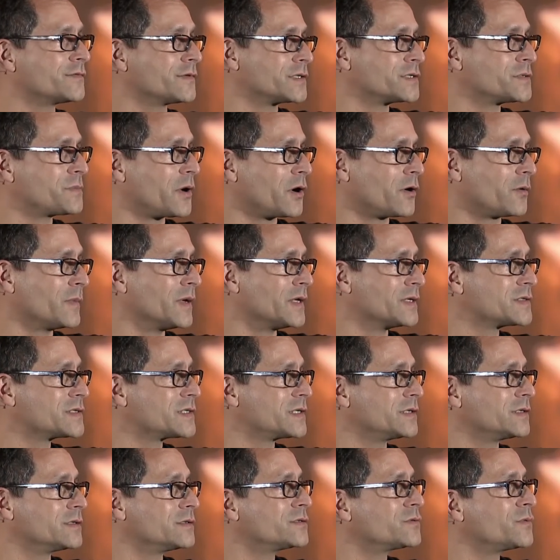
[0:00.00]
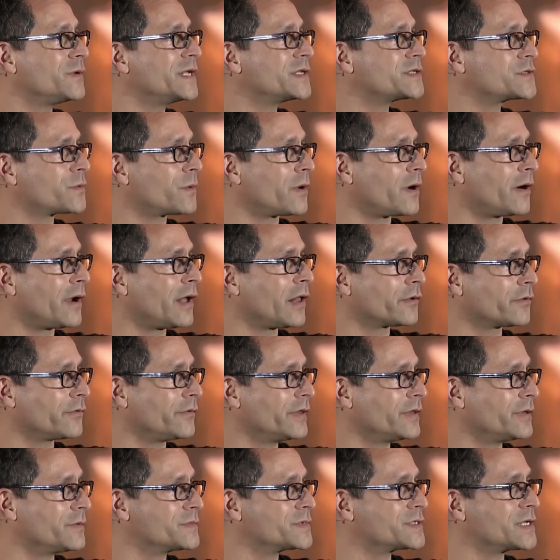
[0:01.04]
of experiments and tweaks to our
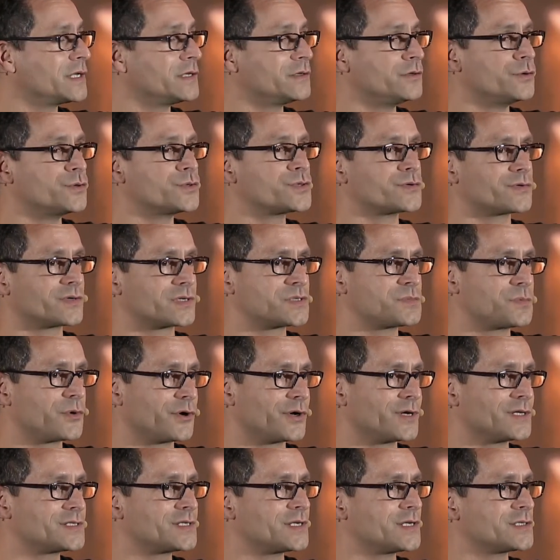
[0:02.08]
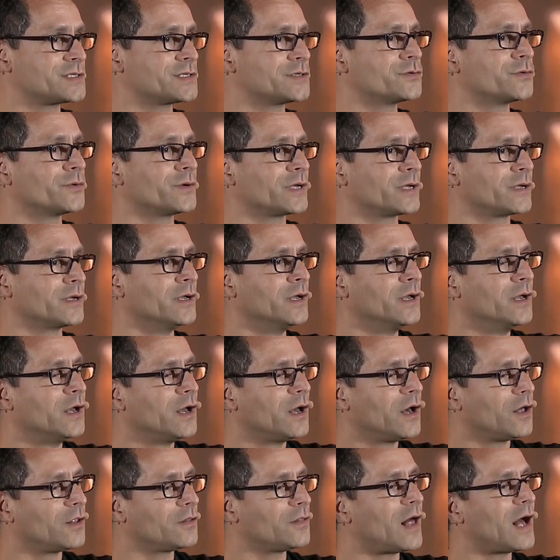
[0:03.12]
algorithms and user experiences, and doing
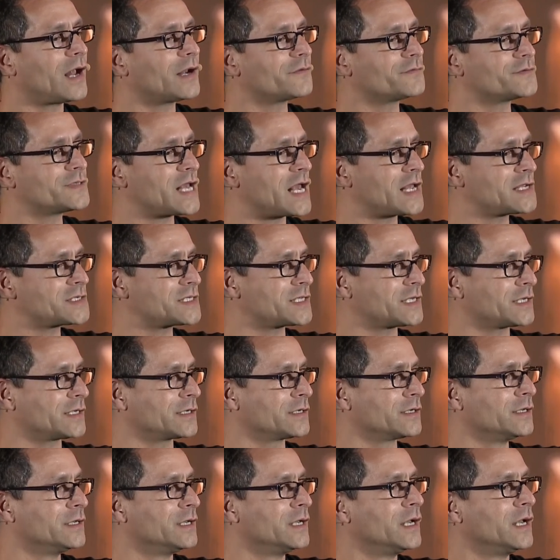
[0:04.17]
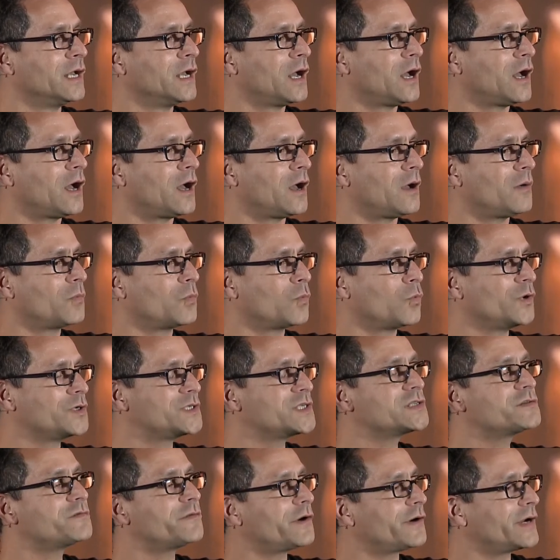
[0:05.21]
a lot of testing, um, which
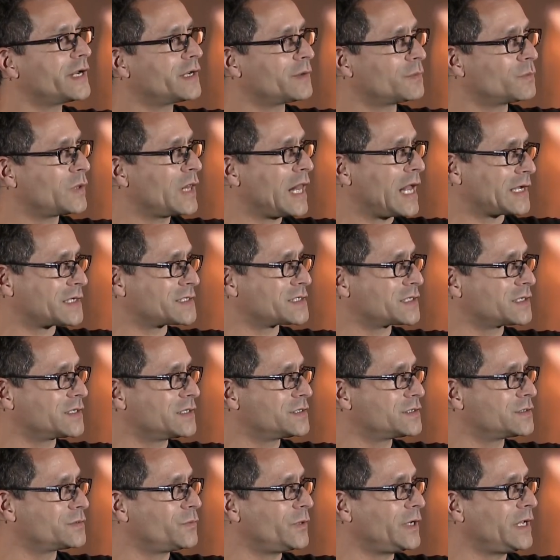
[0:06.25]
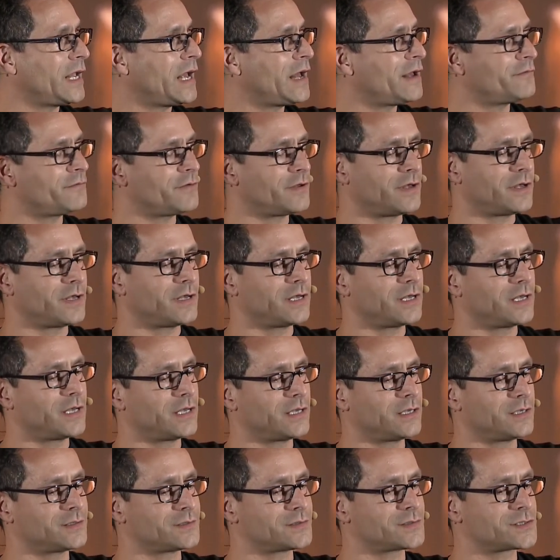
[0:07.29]
is very complex because we have
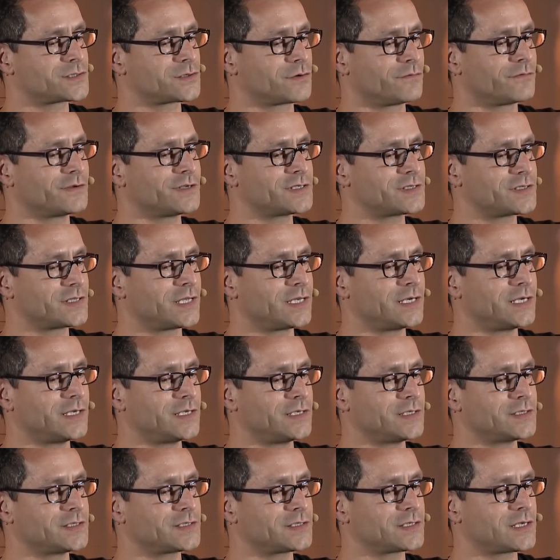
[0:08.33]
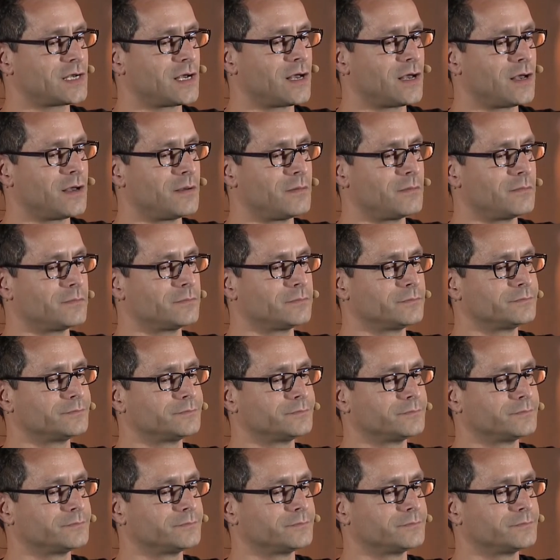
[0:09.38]
a, a, service that is um,